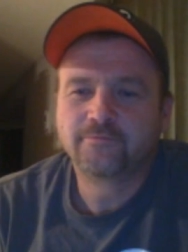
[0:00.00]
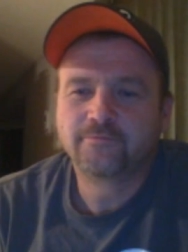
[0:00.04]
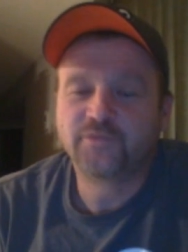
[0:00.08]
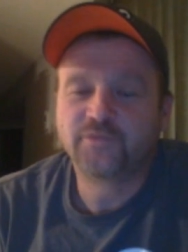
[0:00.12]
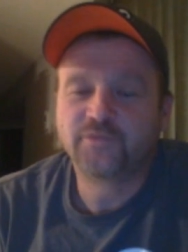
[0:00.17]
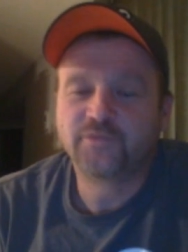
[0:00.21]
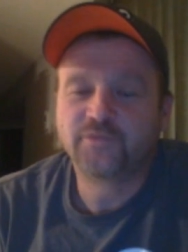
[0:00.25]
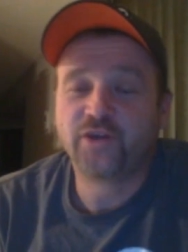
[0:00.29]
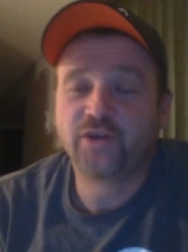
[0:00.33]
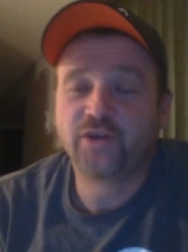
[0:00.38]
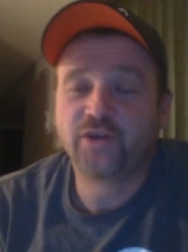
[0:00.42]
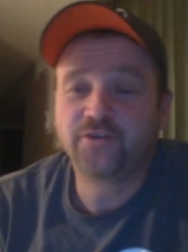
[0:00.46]

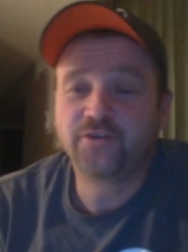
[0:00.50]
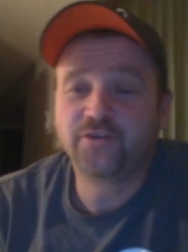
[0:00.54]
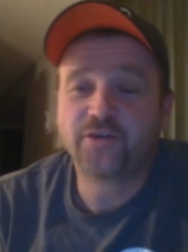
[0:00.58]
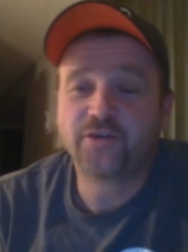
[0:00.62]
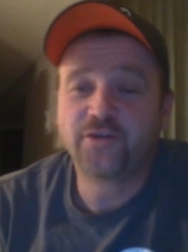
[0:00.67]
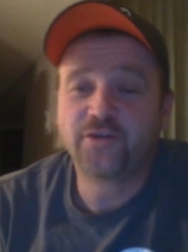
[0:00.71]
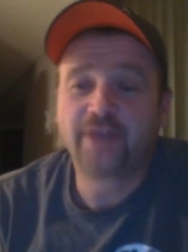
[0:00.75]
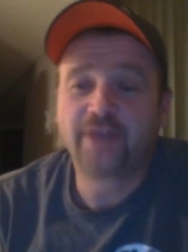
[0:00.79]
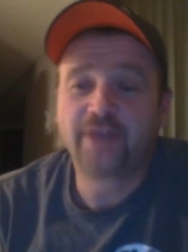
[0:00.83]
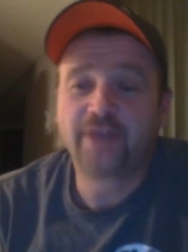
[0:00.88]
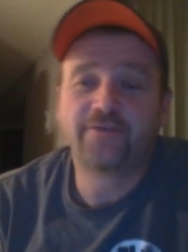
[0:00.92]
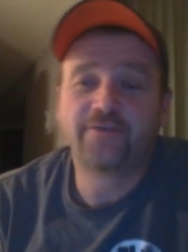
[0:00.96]
We
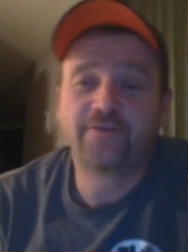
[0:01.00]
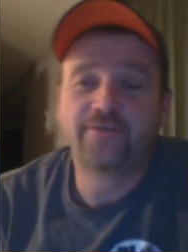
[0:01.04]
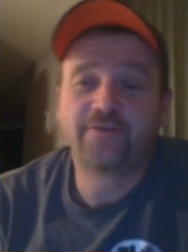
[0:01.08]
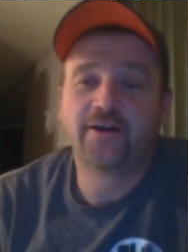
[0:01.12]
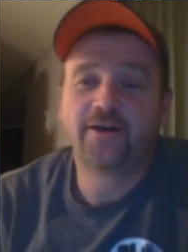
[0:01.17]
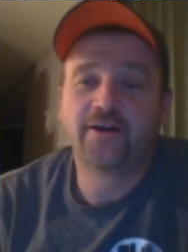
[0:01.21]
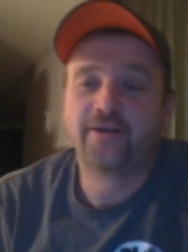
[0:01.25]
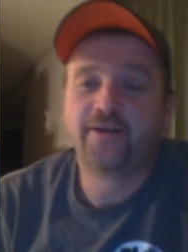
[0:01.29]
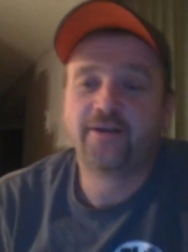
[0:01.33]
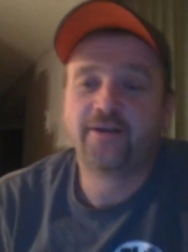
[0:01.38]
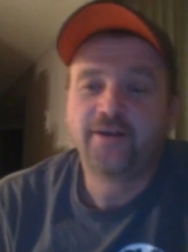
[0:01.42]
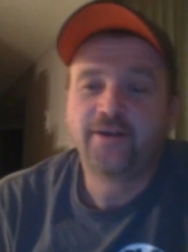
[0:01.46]
also have
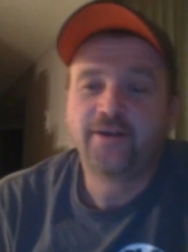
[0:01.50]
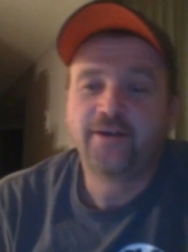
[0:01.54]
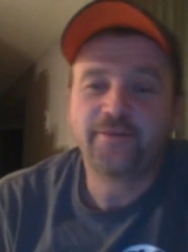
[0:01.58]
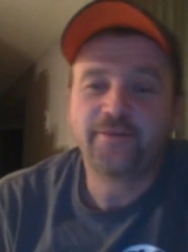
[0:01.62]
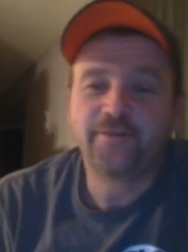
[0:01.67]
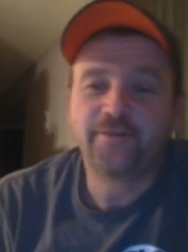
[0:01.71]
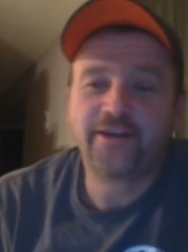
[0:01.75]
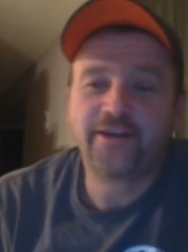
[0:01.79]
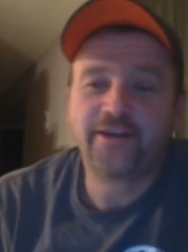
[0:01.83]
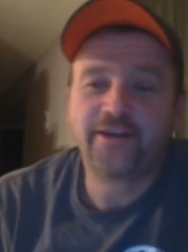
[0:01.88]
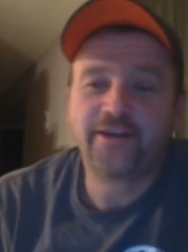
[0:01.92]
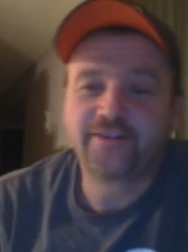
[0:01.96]

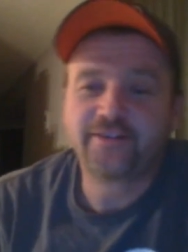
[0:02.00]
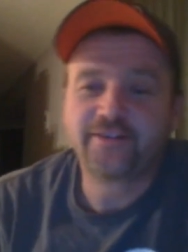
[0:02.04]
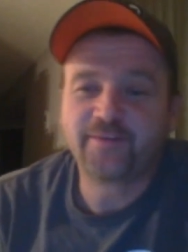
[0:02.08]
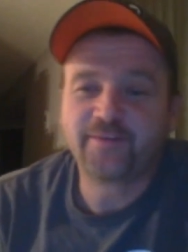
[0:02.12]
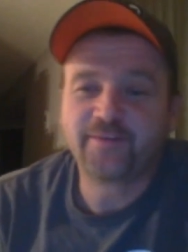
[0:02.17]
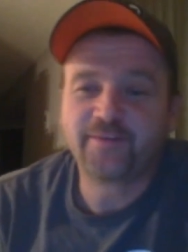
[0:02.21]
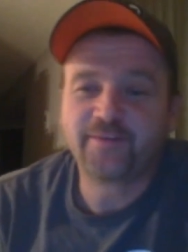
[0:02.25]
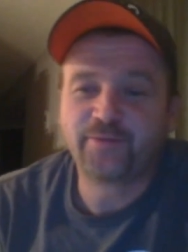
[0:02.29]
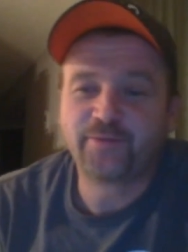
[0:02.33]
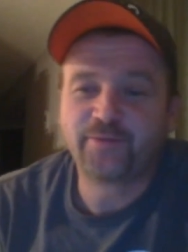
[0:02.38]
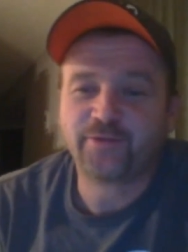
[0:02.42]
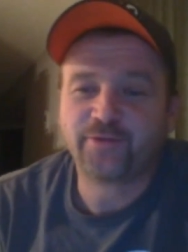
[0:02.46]
midnight
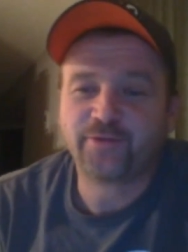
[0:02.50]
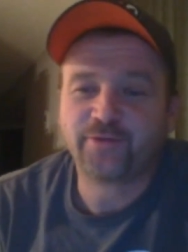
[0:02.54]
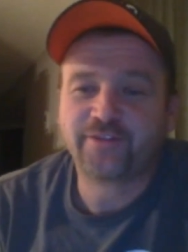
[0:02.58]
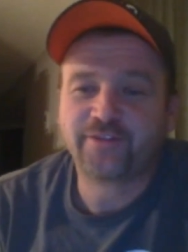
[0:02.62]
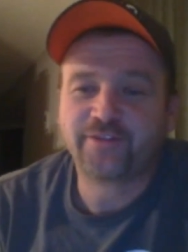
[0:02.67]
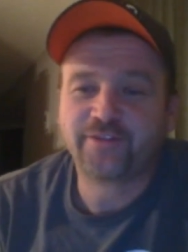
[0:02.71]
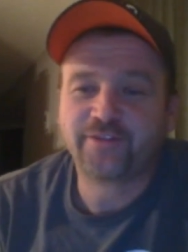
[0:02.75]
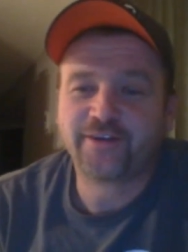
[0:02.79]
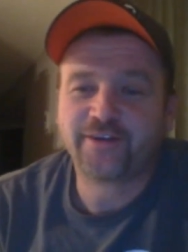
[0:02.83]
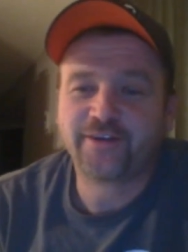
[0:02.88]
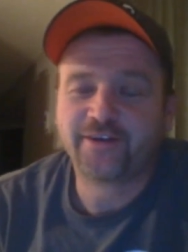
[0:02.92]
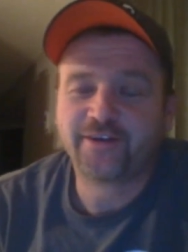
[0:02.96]
supper with
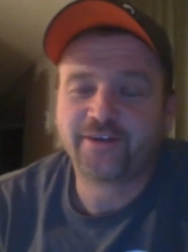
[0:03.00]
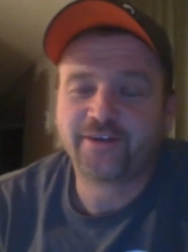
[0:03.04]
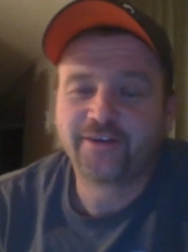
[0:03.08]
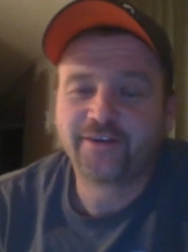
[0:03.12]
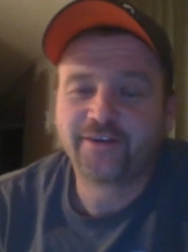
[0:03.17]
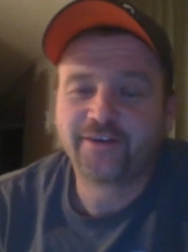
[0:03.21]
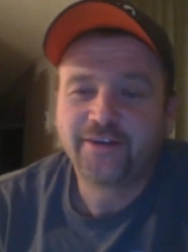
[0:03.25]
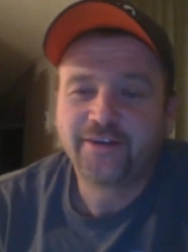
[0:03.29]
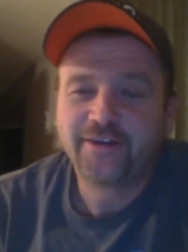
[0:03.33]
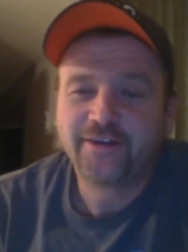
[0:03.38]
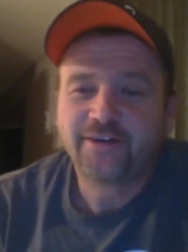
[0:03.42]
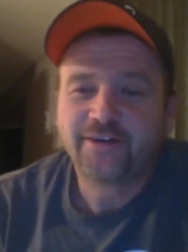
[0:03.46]

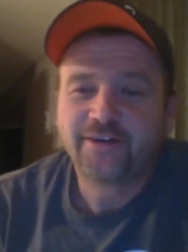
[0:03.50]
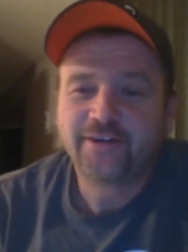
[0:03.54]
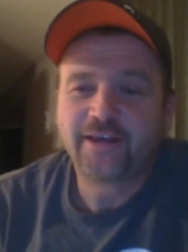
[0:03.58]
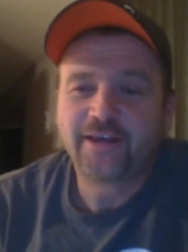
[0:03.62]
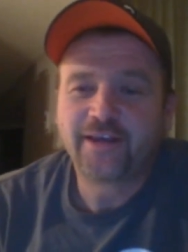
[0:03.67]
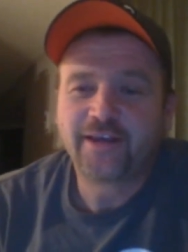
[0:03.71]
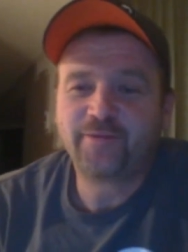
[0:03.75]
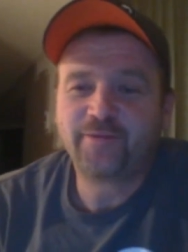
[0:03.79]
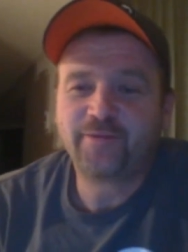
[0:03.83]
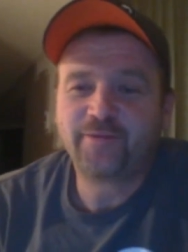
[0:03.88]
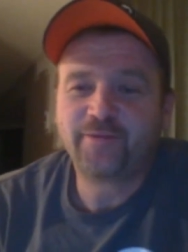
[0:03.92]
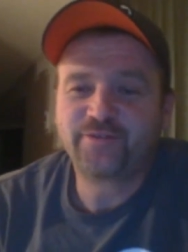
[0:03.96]

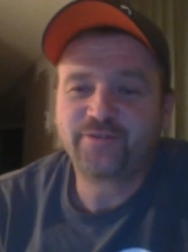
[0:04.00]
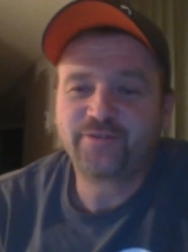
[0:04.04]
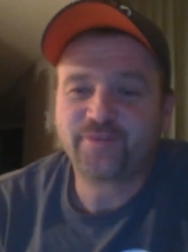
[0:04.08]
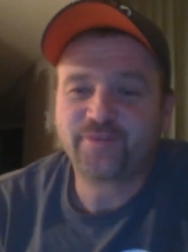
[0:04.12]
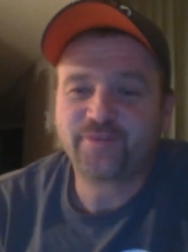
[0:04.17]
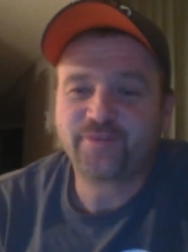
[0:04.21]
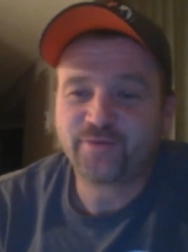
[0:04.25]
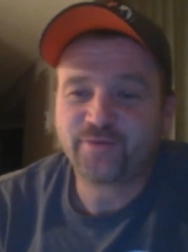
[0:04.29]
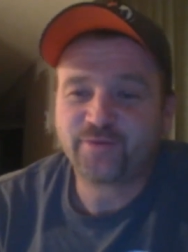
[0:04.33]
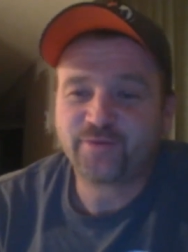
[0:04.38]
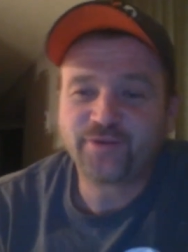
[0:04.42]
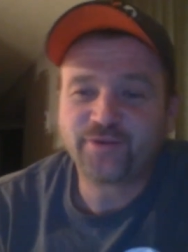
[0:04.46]
cabbage rolls
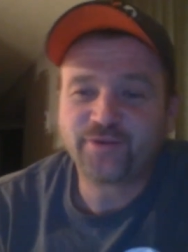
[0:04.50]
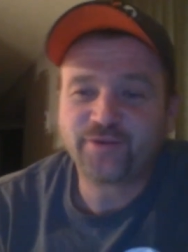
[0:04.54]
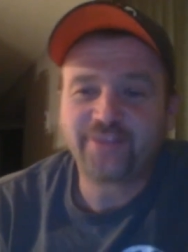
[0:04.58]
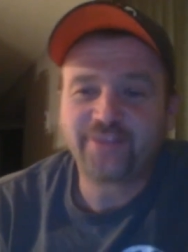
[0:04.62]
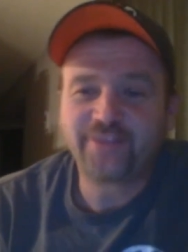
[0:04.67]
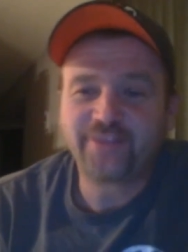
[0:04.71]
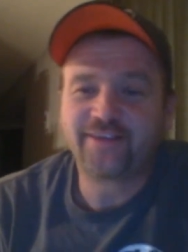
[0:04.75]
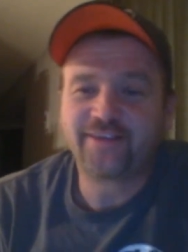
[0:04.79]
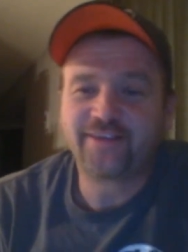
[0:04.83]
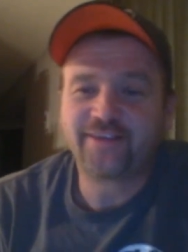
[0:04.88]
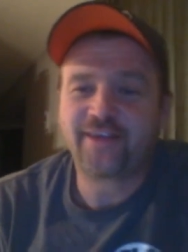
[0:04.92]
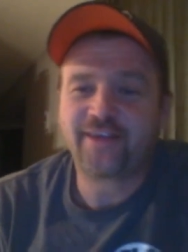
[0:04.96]
and
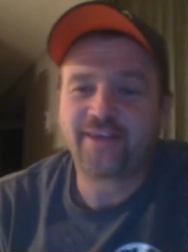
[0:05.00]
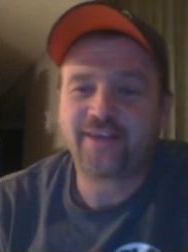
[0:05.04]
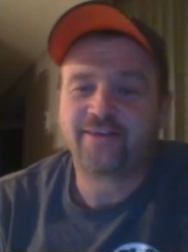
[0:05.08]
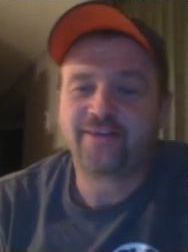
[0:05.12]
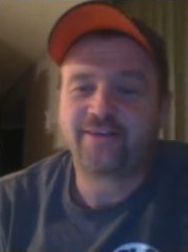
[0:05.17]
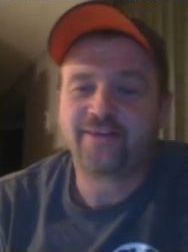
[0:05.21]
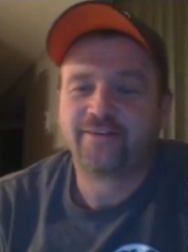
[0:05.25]
pierogies again,